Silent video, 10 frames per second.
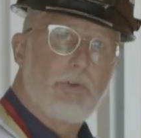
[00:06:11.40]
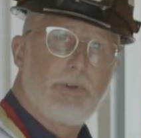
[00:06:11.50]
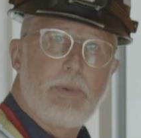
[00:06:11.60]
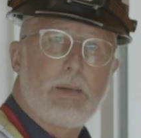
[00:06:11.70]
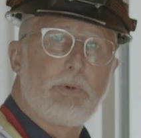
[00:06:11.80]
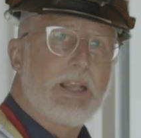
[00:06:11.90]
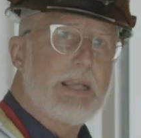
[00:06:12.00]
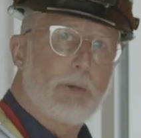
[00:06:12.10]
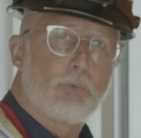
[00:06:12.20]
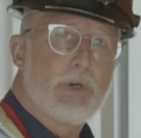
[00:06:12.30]
to be able to
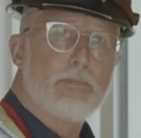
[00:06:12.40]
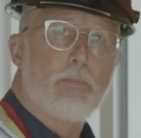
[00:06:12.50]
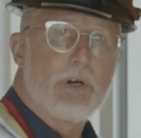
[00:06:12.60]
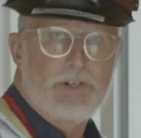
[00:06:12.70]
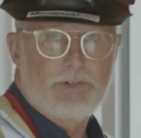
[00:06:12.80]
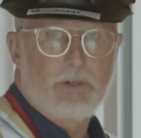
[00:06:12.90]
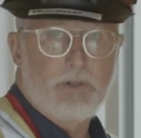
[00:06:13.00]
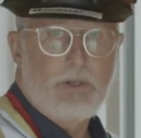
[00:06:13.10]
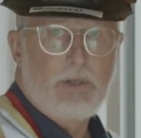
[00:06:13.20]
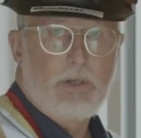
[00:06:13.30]
get rid of moisture.
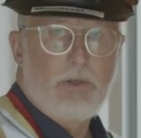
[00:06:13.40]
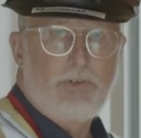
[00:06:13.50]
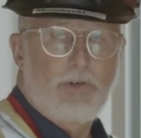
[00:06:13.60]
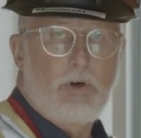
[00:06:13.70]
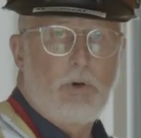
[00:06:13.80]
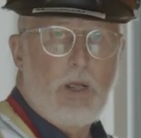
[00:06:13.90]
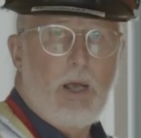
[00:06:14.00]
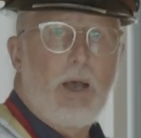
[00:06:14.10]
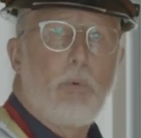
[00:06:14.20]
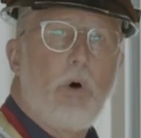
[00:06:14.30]
So
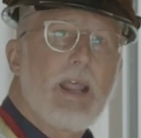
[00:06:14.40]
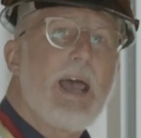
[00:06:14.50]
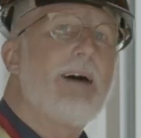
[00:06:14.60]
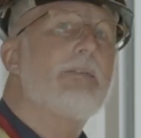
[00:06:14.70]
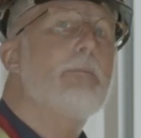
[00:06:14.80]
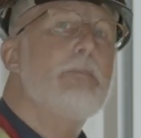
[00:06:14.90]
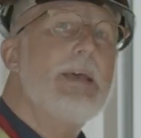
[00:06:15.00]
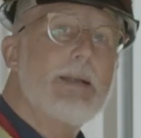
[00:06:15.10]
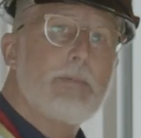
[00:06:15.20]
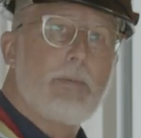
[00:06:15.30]
I want to have a
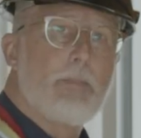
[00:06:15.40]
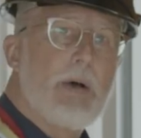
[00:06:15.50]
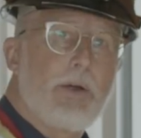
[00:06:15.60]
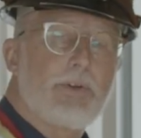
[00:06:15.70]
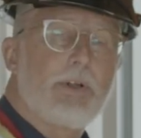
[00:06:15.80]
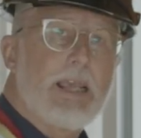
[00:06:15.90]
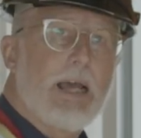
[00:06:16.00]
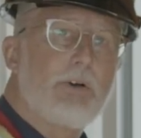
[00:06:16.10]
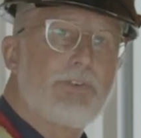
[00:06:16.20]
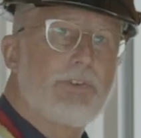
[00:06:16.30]
minimum amount on the
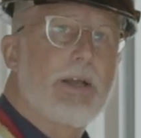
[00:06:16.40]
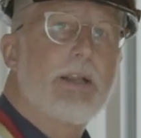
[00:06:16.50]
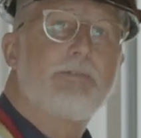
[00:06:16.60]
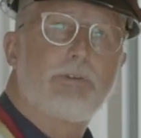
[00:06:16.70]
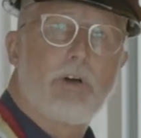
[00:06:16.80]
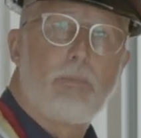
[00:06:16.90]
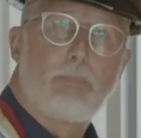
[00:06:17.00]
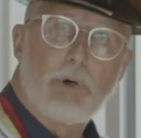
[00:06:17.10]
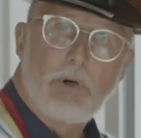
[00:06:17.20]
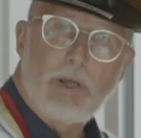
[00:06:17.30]
outside. And for
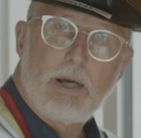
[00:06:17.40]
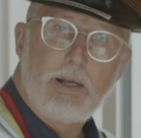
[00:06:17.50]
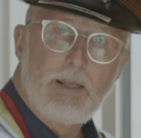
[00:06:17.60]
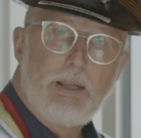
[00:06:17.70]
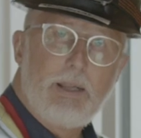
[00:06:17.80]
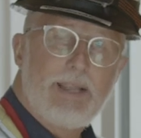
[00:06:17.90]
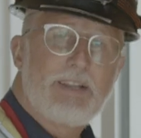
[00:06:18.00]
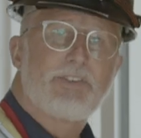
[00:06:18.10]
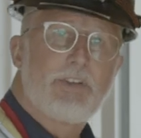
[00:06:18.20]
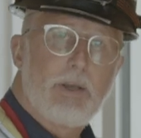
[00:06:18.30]
Alberta,
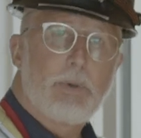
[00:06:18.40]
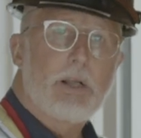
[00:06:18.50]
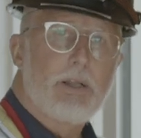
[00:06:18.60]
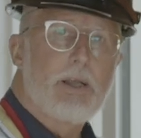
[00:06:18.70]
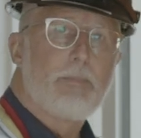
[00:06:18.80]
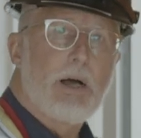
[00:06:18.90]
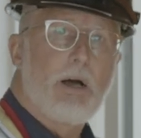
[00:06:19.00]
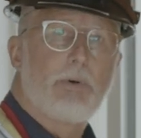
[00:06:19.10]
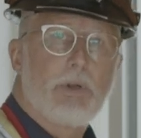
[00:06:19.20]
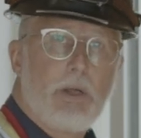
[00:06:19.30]
that's typically
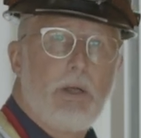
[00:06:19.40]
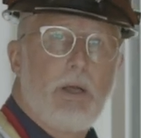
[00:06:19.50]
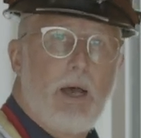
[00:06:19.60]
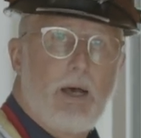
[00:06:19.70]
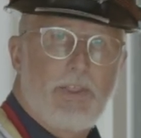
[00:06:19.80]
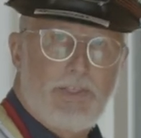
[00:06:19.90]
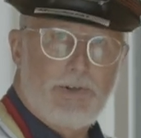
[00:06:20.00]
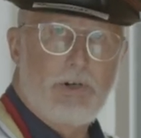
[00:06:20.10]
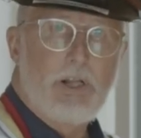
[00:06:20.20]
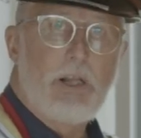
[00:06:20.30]
about a
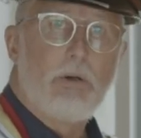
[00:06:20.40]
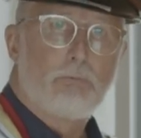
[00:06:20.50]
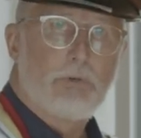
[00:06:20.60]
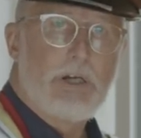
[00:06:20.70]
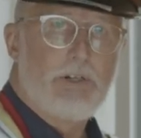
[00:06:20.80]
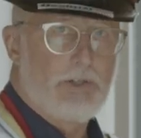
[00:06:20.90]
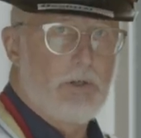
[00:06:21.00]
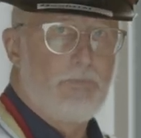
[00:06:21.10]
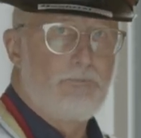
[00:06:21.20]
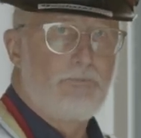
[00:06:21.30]
30
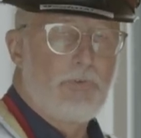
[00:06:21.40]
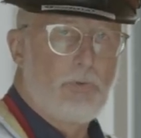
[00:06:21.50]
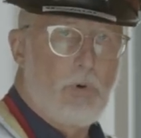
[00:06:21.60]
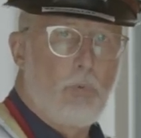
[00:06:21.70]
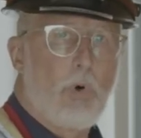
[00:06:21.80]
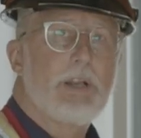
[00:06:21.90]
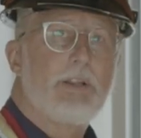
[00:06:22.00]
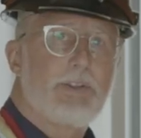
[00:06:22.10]
ratio. So a 1 in